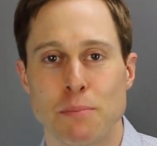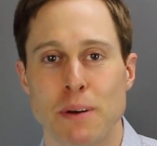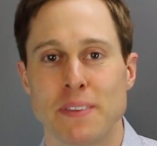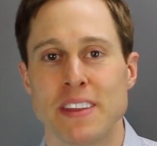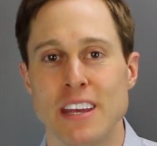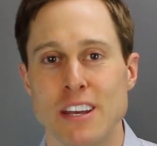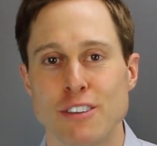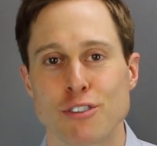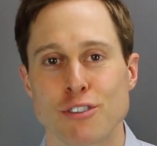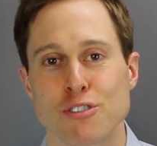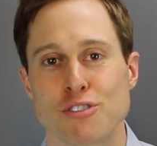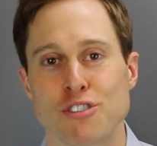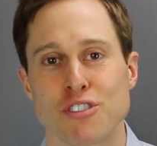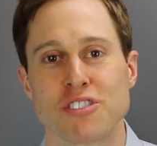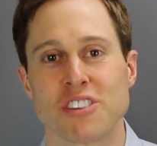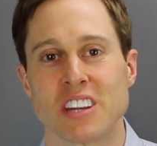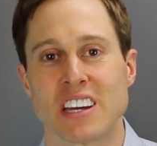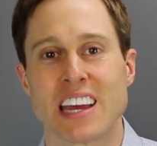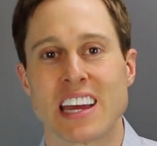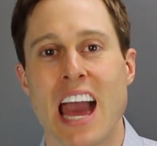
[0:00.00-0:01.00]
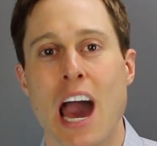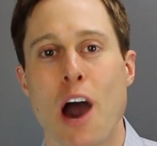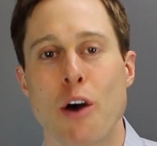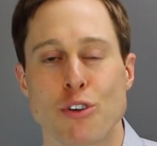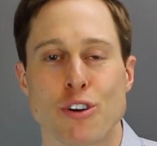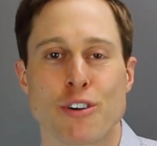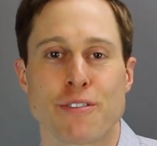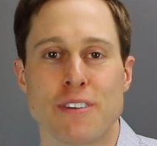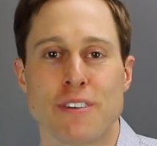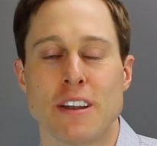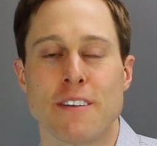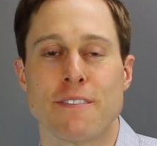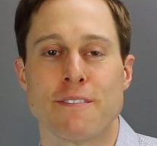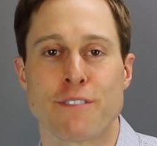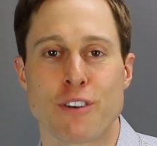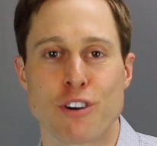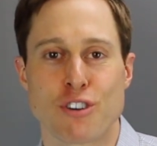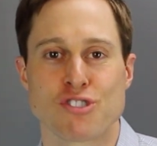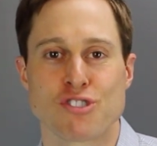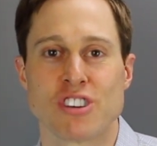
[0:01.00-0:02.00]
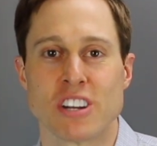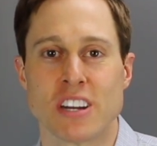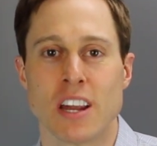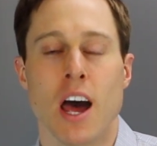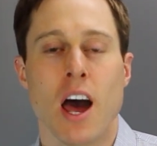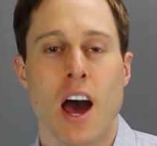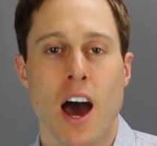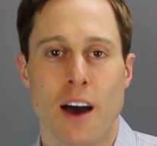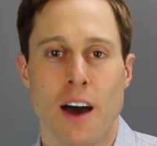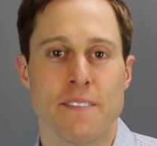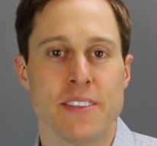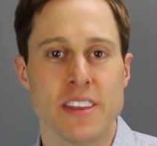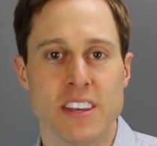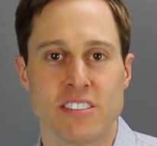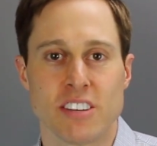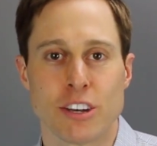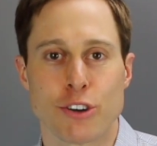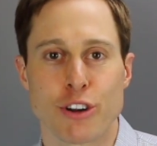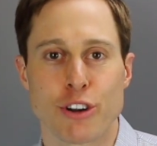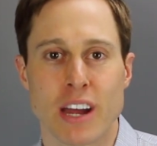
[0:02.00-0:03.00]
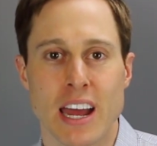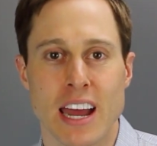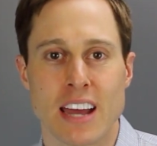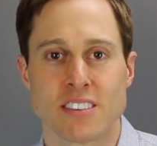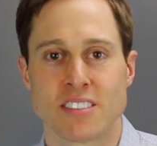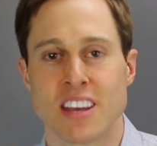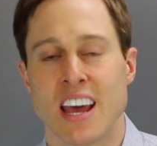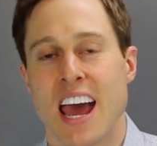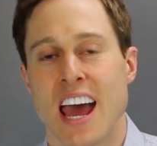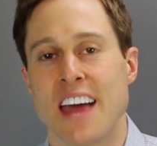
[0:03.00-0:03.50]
but these are just the counterfeit version of these hearing aids,